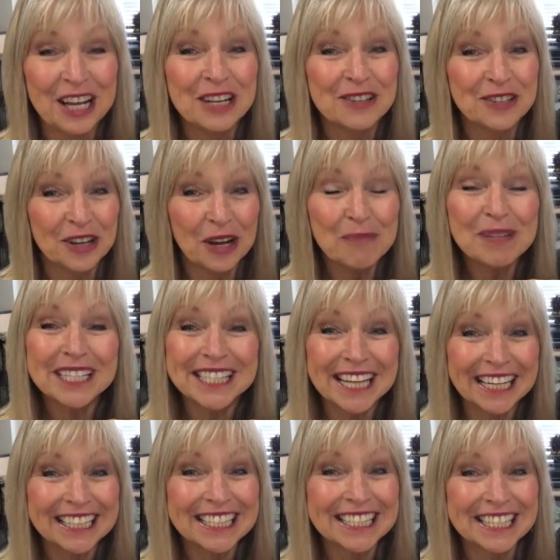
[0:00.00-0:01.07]
So I'm
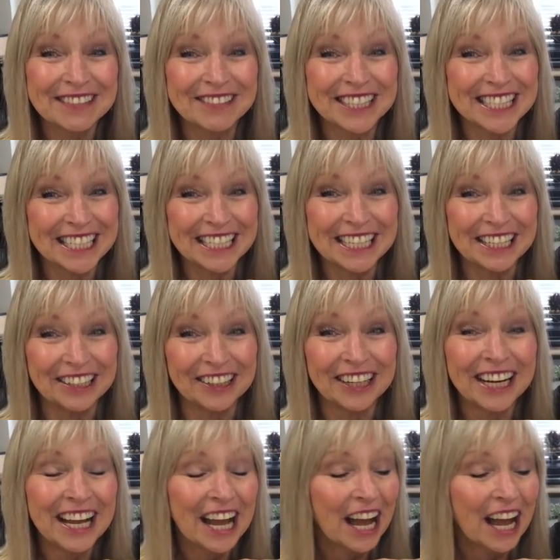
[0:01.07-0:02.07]
excited to see what's in here.